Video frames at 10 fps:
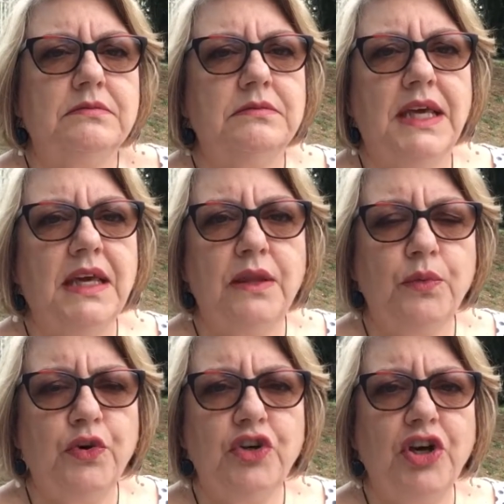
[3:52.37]
hear the
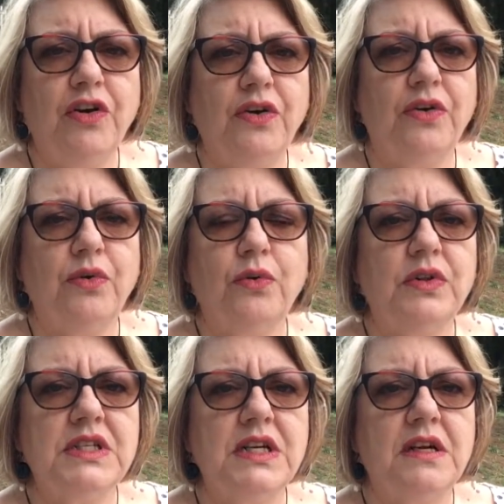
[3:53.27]
word God all
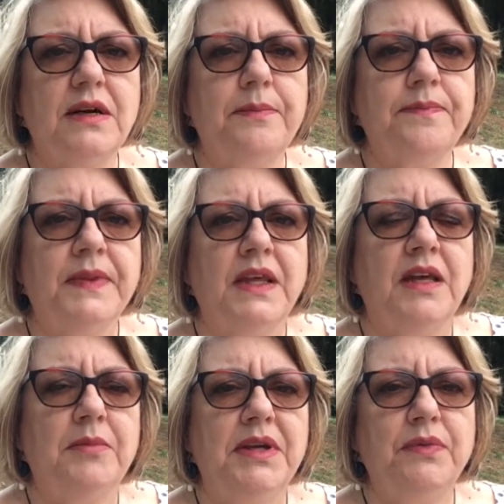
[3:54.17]
the time.
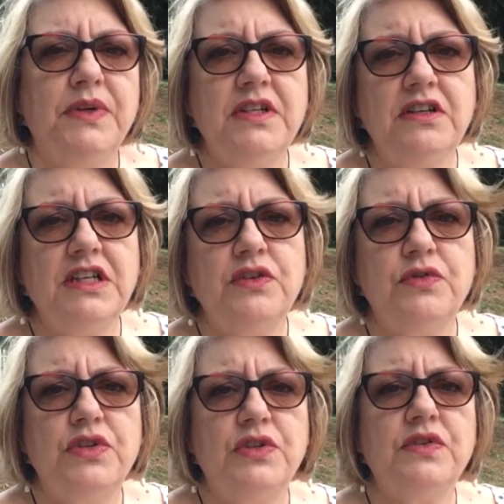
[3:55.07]
But if we don't
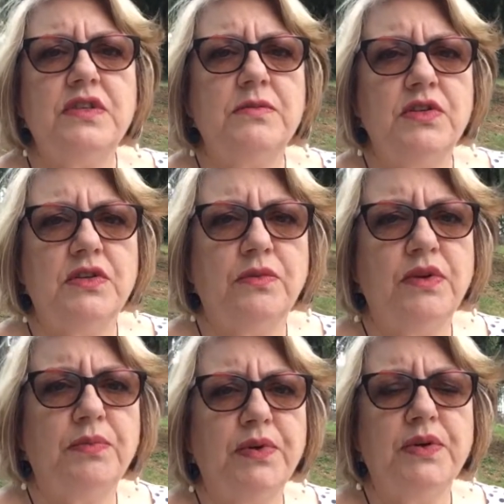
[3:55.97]
introduce them to the real
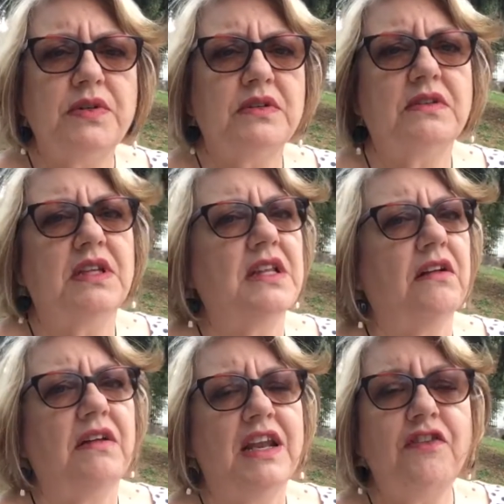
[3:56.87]
person, then
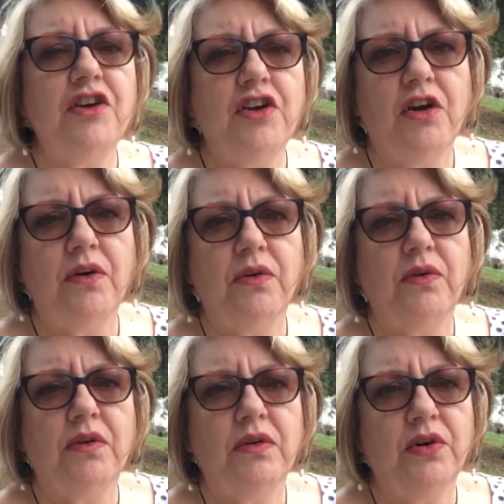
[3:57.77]
they'll never know
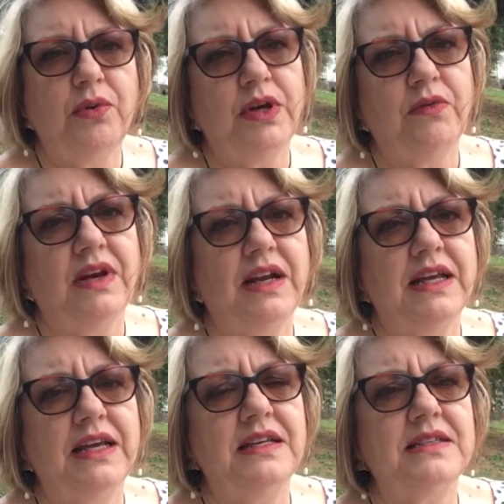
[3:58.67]
who He really
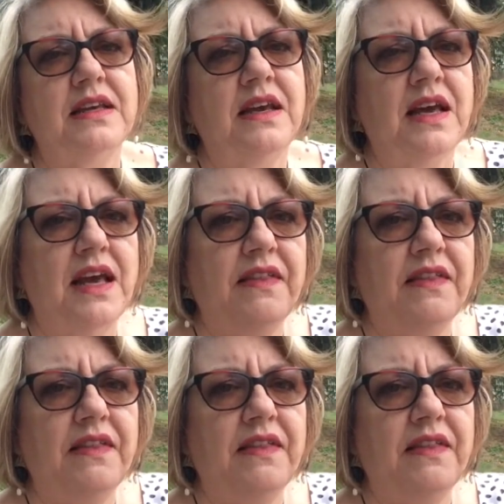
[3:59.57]
is, and